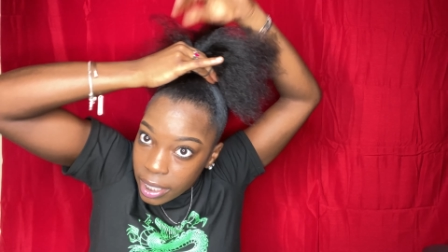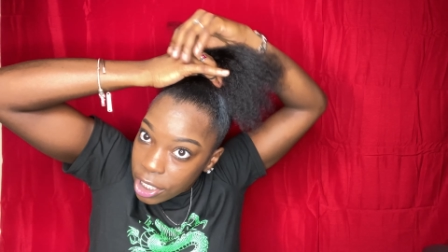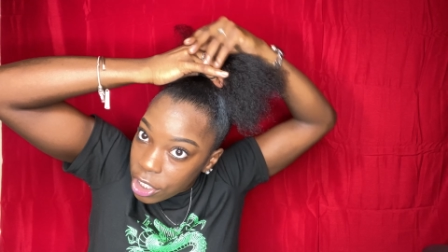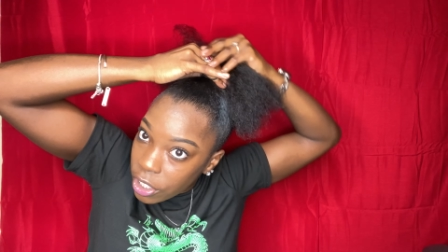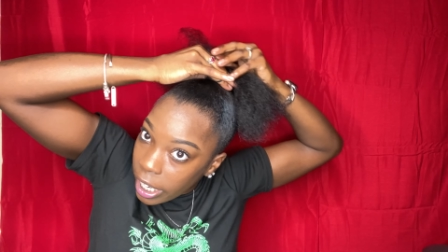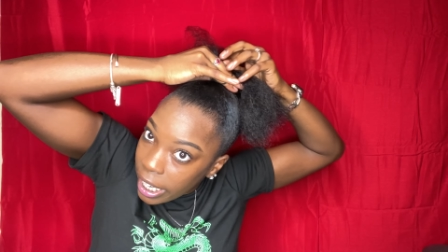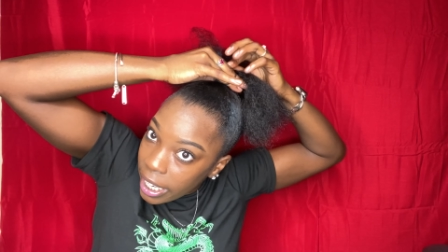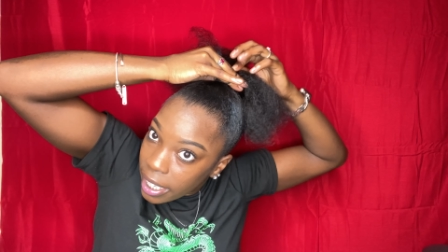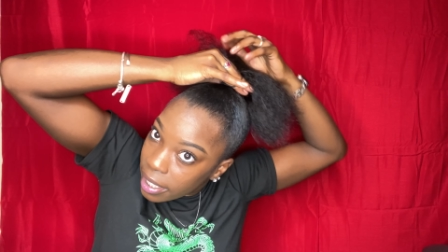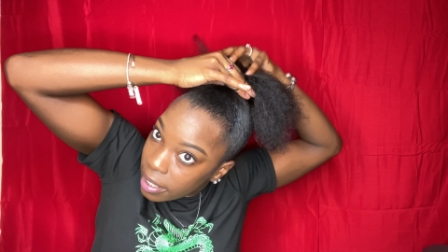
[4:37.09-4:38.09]

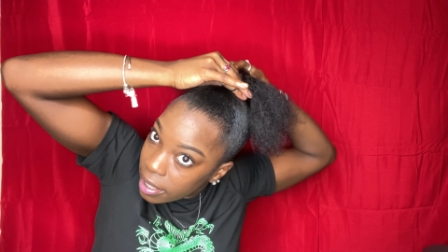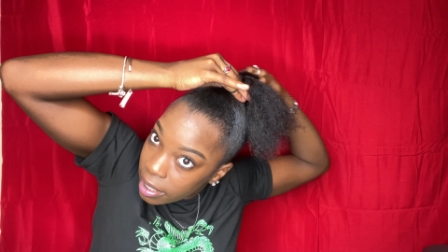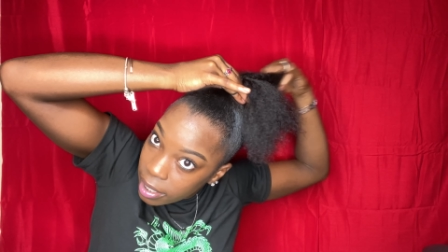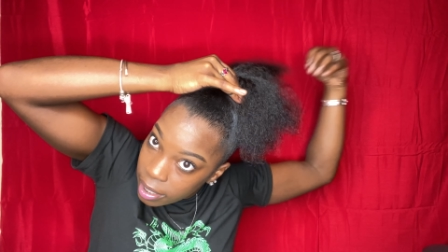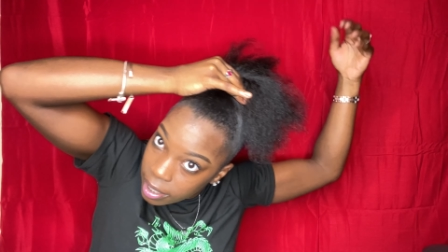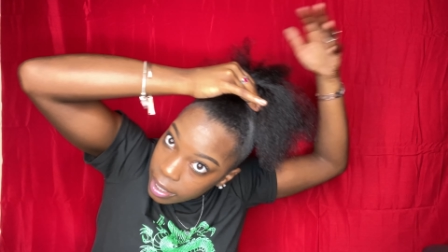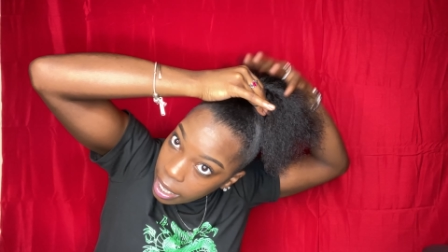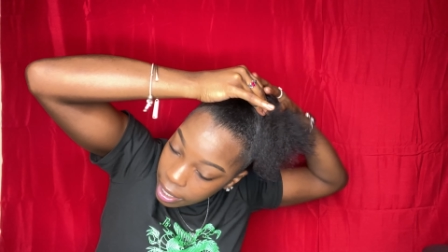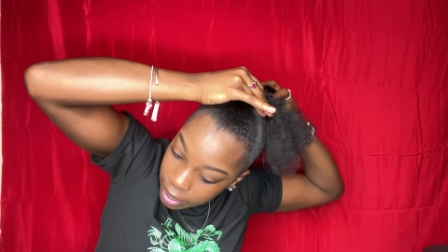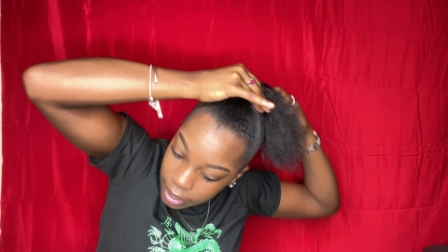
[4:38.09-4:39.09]
straight,
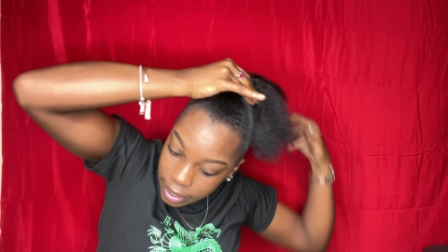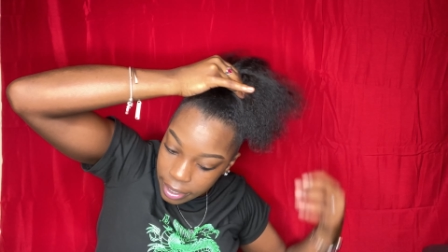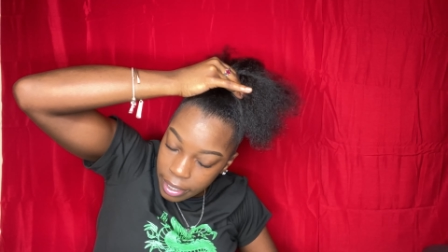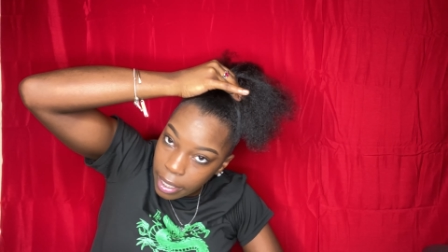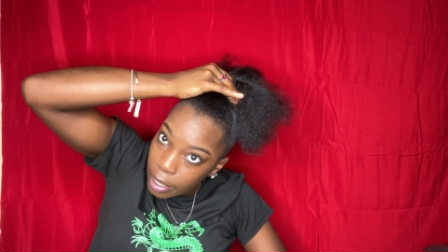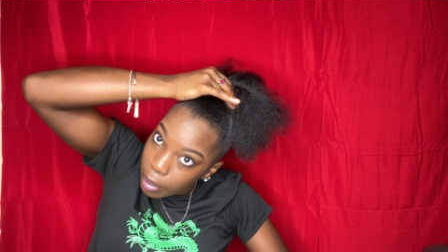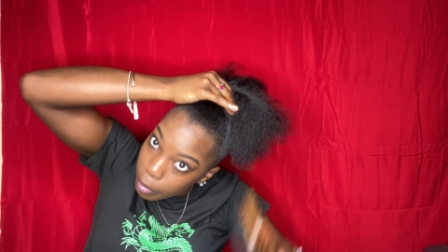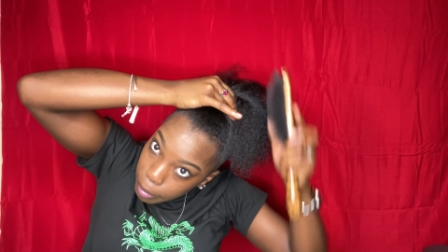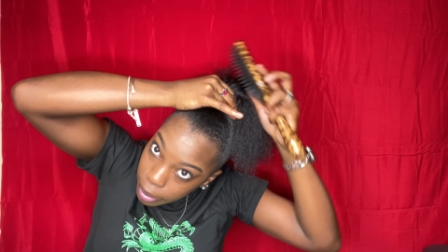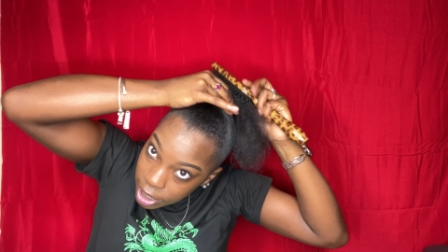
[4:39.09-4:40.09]
kind of
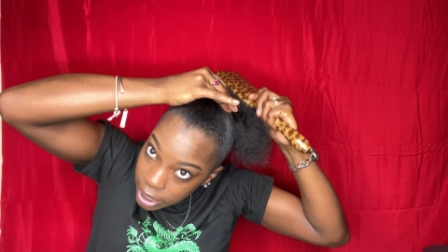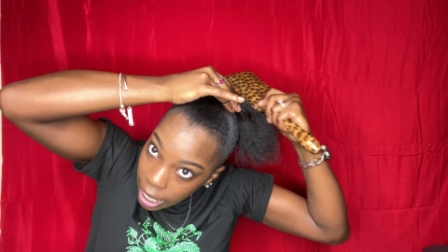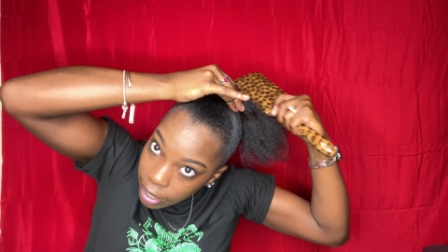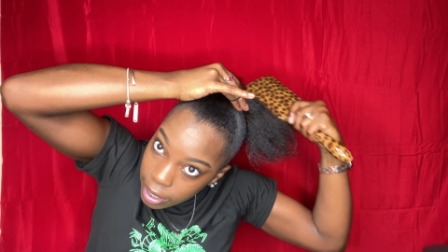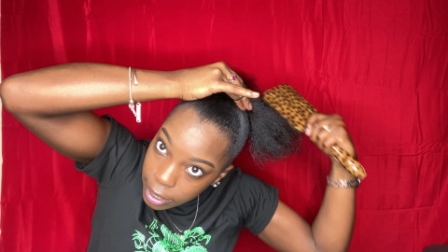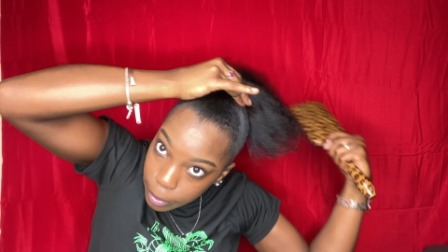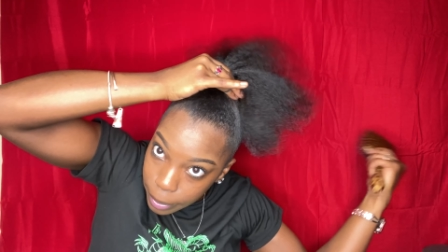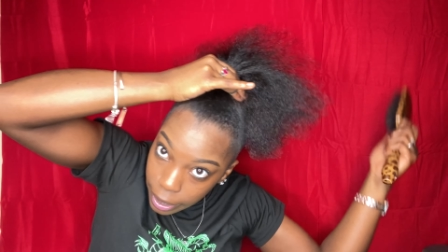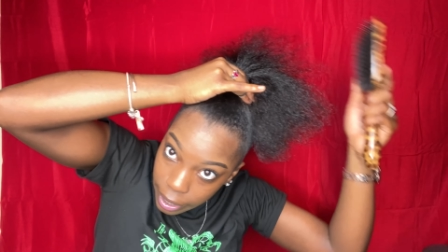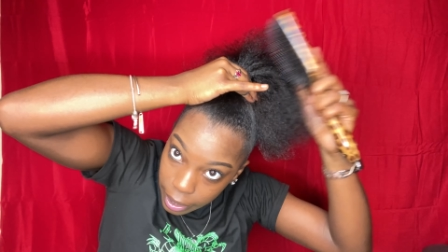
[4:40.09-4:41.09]
brush it out a little
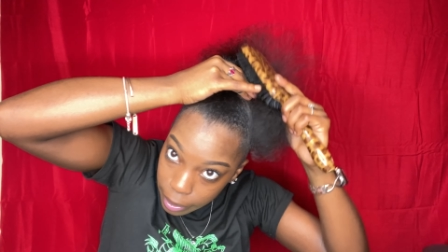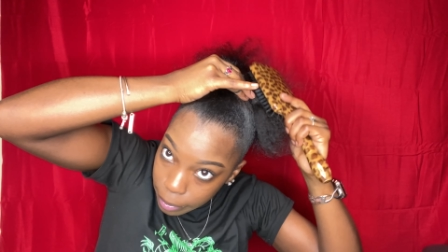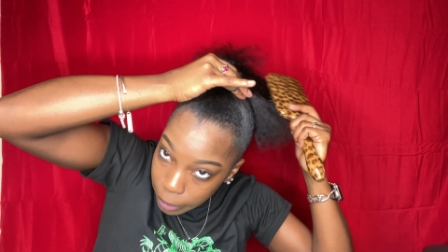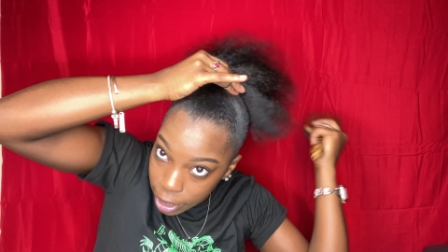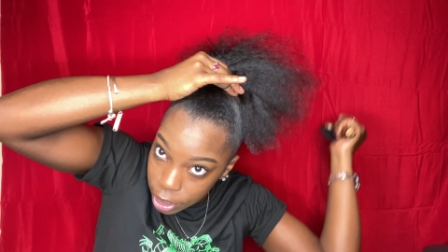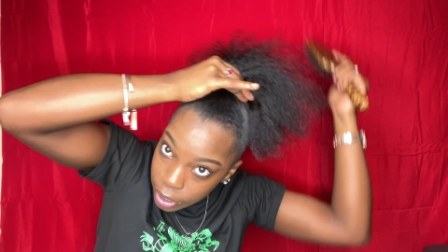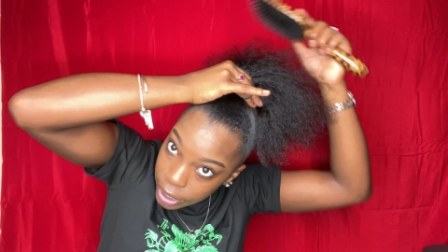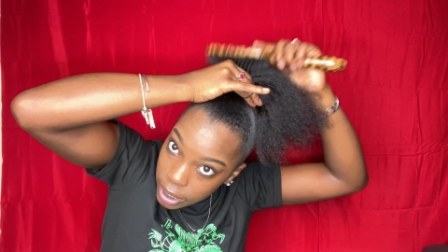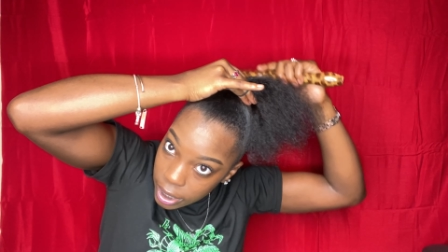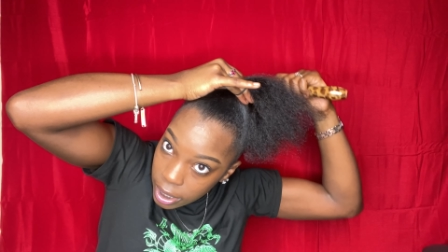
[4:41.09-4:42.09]
bit, make sure
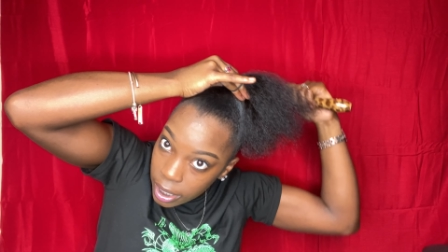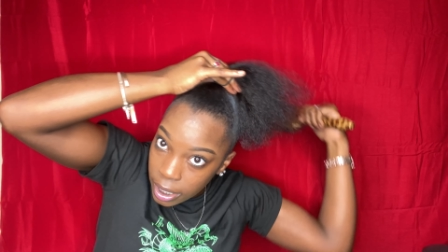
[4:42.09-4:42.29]
it's